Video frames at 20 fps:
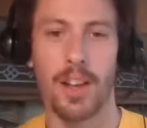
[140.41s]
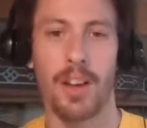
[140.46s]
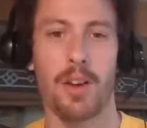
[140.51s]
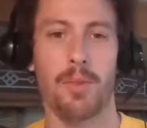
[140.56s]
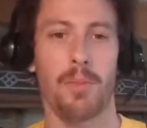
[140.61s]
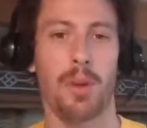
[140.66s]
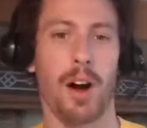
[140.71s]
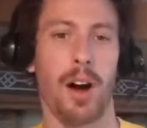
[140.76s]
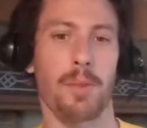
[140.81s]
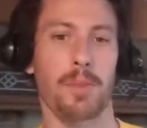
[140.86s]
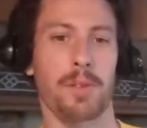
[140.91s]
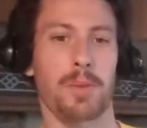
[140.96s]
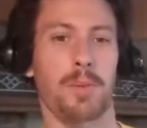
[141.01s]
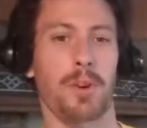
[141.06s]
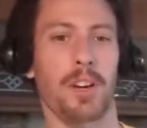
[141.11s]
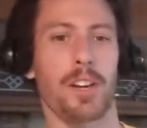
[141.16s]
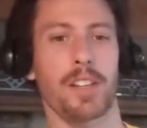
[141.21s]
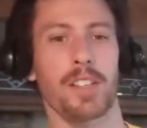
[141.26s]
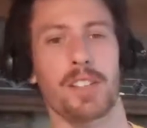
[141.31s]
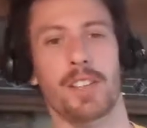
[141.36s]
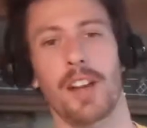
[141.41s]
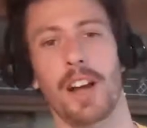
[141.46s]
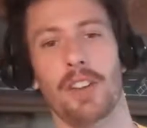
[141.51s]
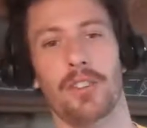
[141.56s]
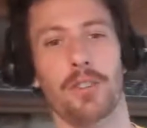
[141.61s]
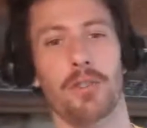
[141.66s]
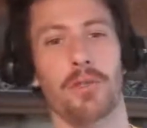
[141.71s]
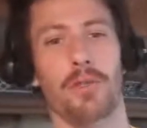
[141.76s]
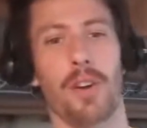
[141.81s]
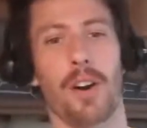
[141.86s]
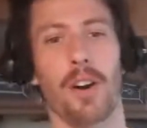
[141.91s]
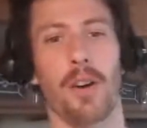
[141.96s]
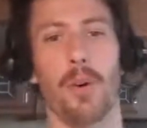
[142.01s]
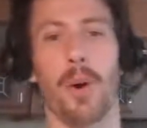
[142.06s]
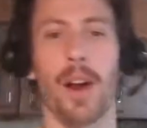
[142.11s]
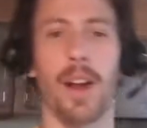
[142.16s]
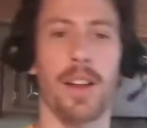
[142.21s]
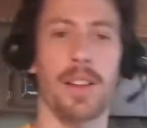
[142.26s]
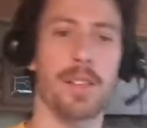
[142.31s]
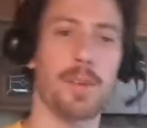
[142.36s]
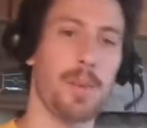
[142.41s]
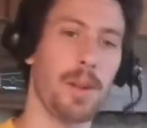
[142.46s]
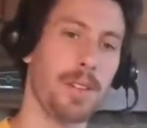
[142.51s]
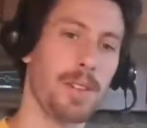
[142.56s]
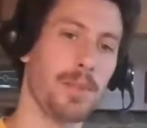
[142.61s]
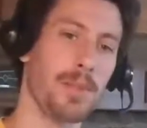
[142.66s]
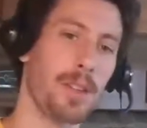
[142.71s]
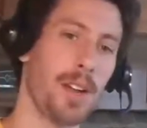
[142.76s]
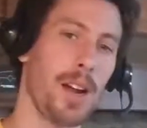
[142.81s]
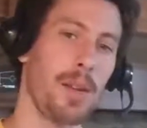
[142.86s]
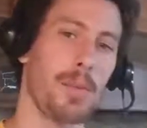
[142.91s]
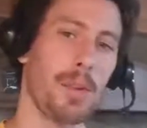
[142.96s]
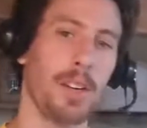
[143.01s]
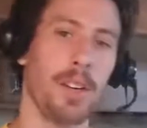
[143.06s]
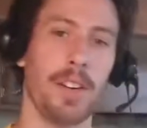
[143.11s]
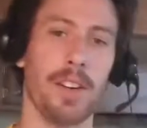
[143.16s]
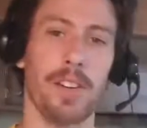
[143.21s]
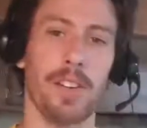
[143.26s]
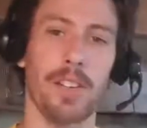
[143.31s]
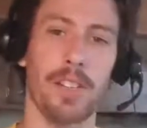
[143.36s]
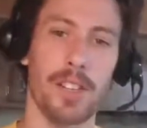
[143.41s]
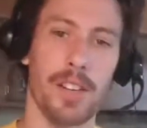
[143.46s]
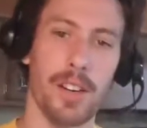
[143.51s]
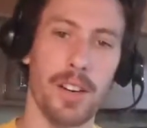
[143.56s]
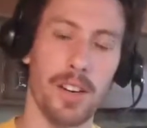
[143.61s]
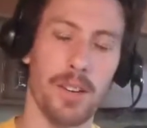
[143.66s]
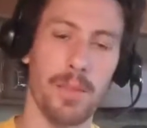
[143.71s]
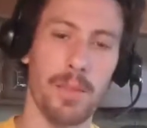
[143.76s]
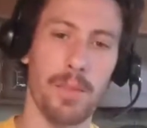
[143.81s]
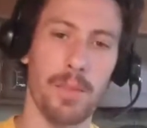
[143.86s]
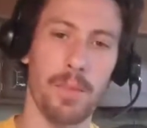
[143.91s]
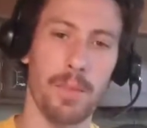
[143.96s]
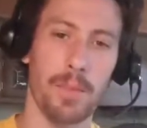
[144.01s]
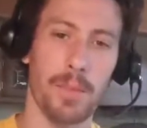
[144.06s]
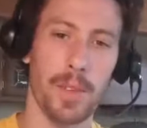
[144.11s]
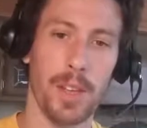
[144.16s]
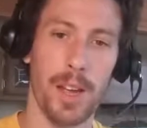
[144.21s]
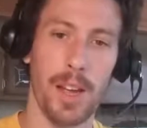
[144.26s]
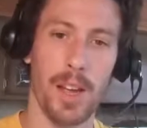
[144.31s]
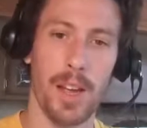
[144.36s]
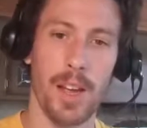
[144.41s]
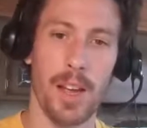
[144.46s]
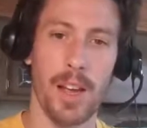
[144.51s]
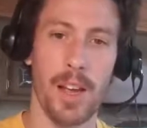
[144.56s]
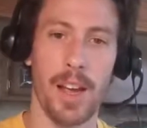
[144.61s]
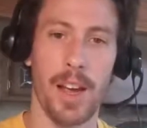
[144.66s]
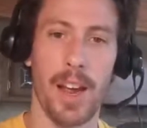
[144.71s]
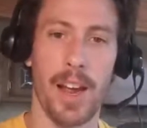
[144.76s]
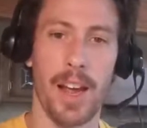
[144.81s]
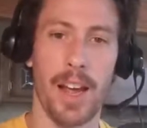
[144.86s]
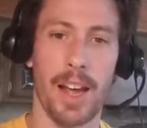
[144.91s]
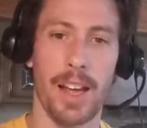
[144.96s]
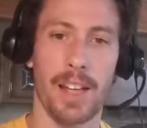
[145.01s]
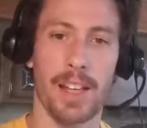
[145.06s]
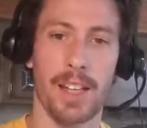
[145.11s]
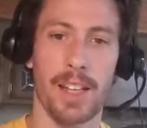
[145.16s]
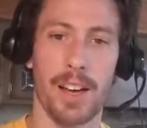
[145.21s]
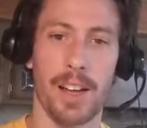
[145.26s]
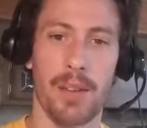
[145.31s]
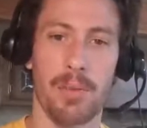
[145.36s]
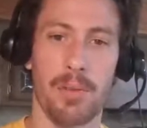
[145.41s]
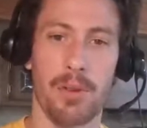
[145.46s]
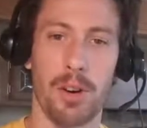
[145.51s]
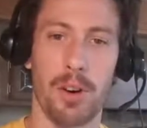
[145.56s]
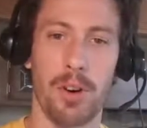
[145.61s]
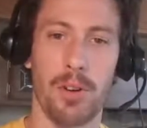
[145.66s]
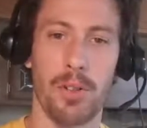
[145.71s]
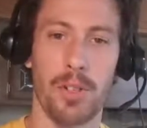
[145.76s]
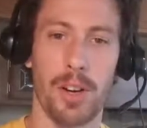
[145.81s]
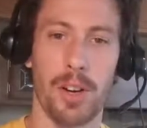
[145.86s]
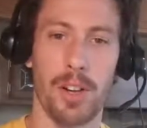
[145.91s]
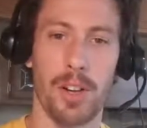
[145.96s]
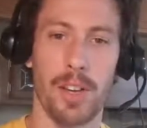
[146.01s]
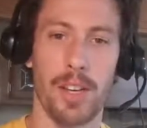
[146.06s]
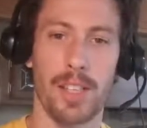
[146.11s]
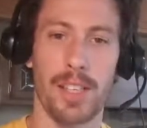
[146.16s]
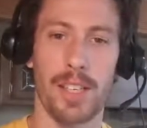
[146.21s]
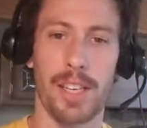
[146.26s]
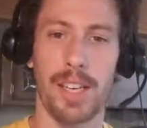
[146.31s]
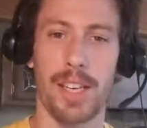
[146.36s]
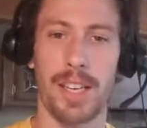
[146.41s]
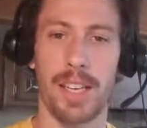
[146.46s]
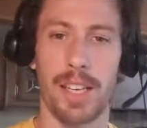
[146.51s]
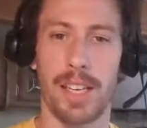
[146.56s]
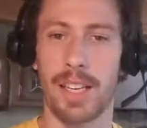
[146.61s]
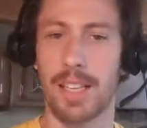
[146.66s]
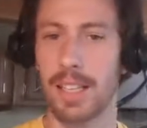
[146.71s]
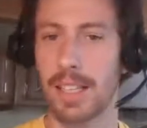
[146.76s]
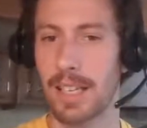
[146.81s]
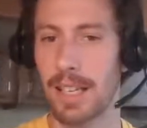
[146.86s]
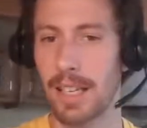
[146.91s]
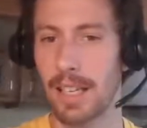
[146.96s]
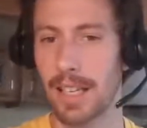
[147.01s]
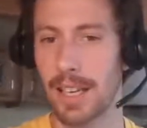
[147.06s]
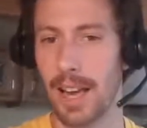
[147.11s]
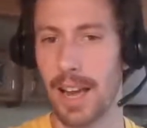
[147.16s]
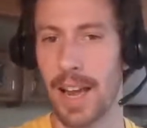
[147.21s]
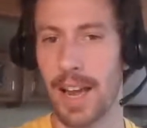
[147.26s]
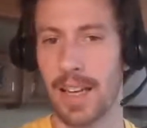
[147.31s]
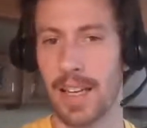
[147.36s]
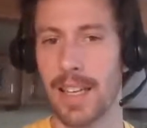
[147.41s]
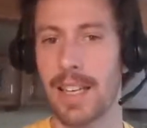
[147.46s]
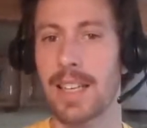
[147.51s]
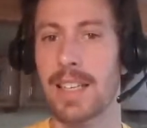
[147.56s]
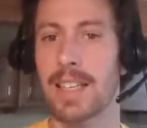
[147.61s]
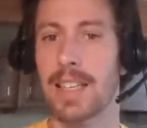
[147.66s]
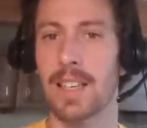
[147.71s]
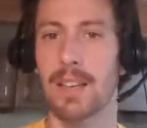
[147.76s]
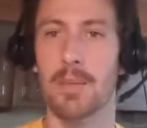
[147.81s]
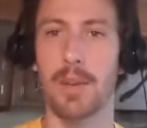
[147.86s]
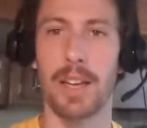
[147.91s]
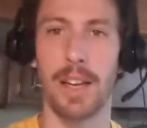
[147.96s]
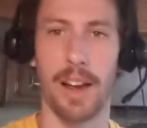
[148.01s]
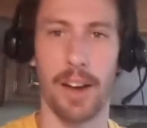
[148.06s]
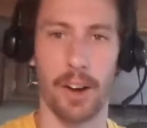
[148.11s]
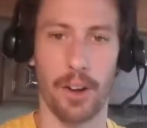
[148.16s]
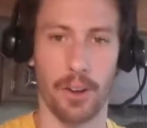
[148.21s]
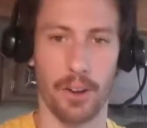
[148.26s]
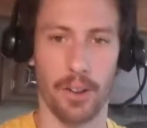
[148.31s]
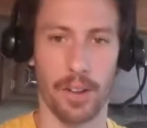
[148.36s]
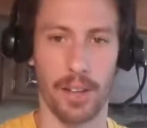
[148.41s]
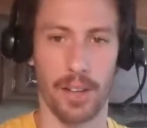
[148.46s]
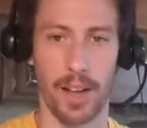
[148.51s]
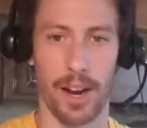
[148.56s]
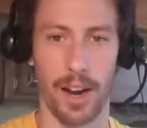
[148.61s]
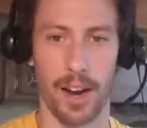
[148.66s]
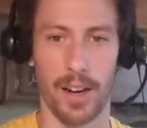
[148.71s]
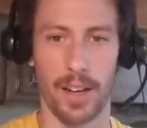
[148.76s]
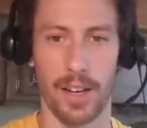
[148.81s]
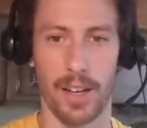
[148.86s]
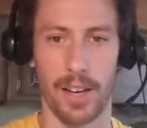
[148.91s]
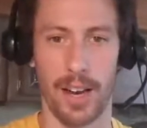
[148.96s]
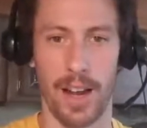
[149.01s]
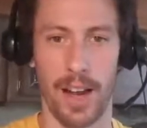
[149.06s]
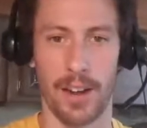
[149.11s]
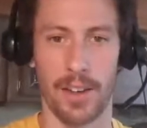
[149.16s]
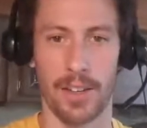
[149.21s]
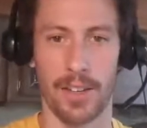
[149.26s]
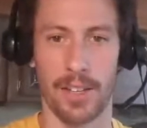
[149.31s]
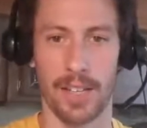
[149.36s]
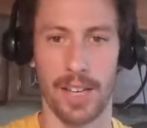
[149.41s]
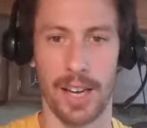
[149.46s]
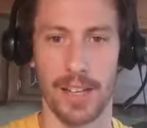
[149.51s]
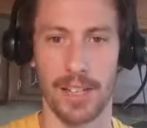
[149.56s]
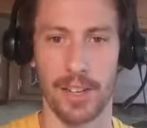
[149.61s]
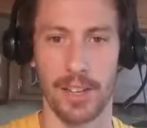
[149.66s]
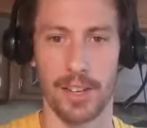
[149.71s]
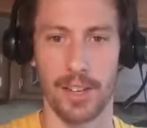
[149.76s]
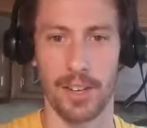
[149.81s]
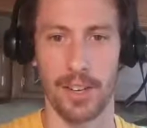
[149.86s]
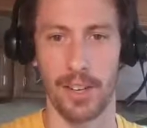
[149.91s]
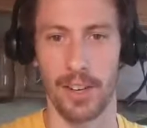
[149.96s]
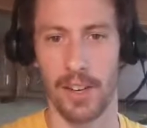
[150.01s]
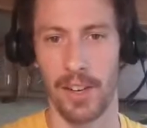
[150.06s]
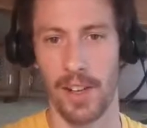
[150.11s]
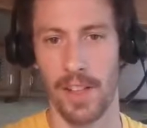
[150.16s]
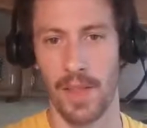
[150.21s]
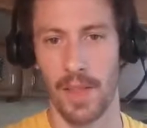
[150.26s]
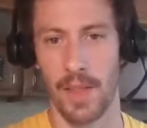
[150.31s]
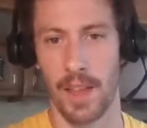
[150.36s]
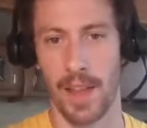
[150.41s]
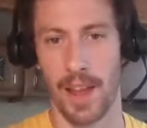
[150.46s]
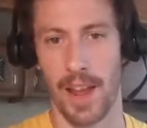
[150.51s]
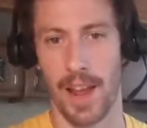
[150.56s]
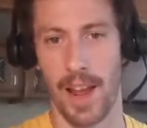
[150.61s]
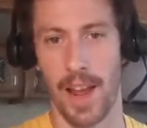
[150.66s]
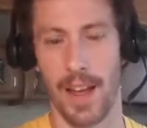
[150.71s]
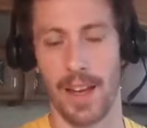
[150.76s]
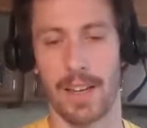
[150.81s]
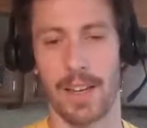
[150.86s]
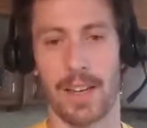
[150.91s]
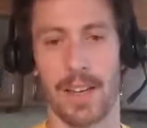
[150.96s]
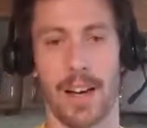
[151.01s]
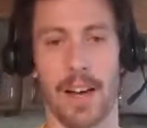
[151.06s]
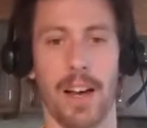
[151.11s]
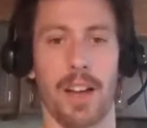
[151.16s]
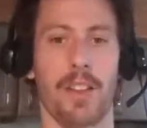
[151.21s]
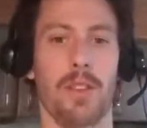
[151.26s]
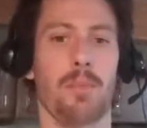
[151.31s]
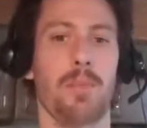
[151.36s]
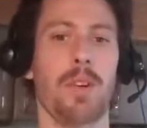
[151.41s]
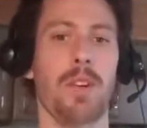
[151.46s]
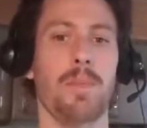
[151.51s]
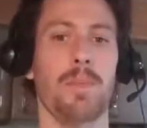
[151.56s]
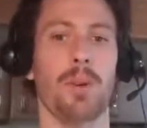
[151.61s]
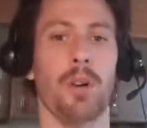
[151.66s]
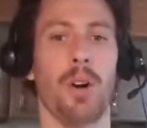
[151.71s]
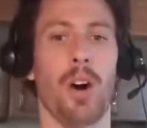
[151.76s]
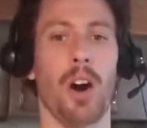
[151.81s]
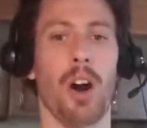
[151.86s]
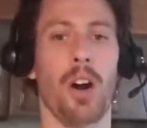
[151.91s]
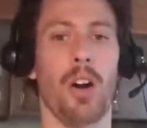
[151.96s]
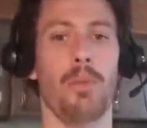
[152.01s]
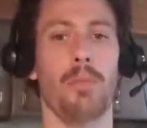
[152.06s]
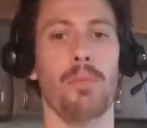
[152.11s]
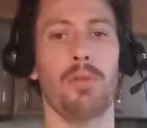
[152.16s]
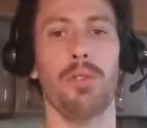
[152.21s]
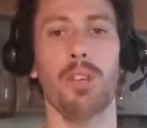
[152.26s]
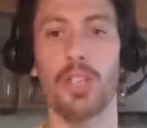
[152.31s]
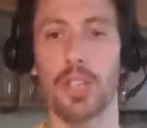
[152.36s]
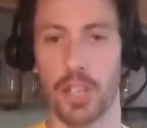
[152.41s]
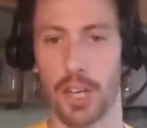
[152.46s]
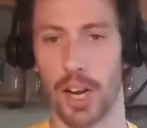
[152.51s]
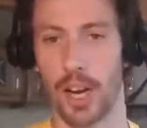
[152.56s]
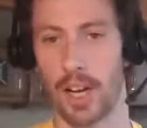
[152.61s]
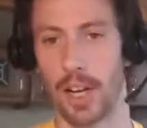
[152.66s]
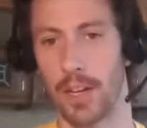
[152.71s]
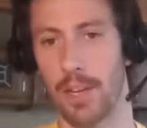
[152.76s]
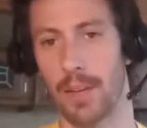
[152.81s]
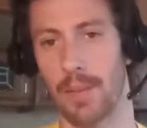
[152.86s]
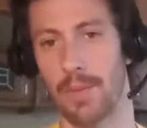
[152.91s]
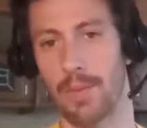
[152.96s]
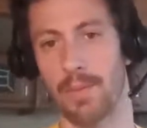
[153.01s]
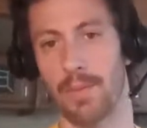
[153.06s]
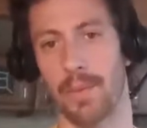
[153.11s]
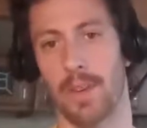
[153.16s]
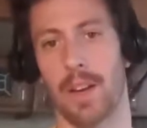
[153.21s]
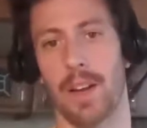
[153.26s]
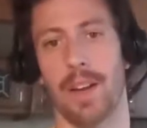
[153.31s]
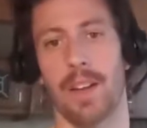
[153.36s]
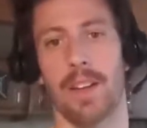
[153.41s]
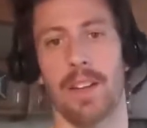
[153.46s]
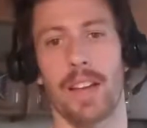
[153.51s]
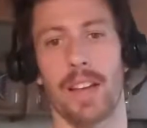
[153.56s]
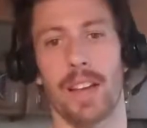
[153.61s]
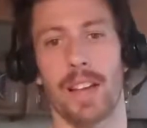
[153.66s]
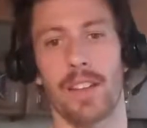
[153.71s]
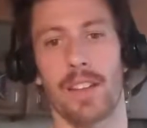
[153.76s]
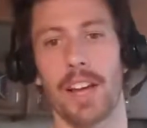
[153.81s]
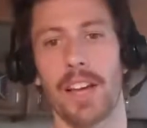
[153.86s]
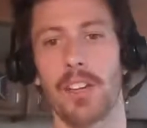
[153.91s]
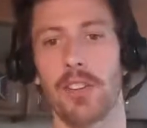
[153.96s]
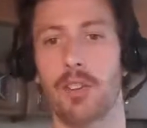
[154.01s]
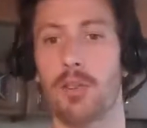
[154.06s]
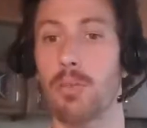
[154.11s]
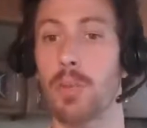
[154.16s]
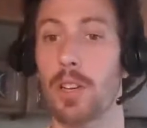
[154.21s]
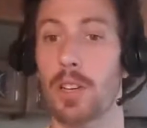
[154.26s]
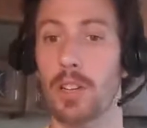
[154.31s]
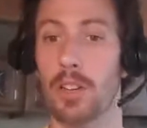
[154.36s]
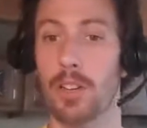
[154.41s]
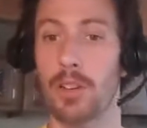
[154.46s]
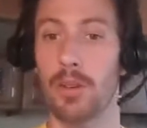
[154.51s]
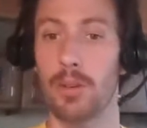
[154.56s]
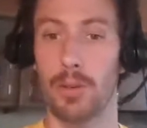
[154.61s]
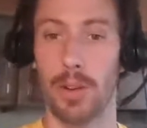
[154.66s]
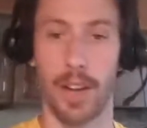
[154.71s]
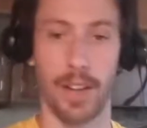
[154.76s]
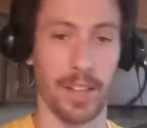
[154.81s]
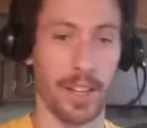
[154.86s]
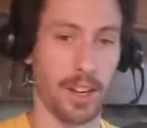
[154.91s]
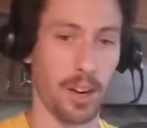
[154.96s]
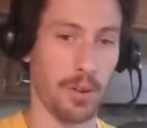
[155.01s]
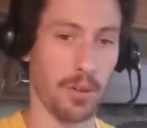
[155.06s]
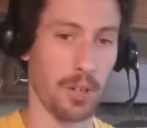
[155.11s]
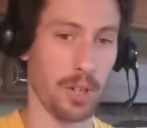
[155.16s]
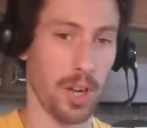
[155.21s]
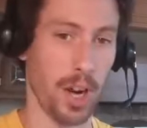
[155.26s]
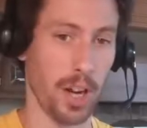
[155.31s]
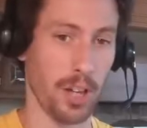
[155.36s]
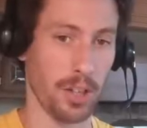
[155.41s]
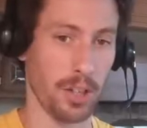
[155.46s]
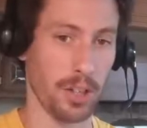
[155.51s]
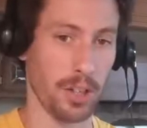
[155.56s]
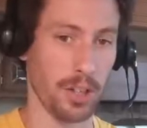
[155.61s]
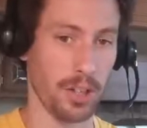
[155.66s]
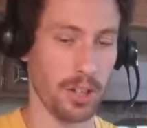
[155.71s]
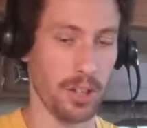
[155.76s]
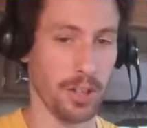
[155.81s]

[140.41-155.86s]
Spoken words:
Palm Springs, not too far away. I spent some time here this year. And the pros are that it's clean and easy to be healthy there out in the desert. And the people are appreciated. They let you be you, and they don't judge.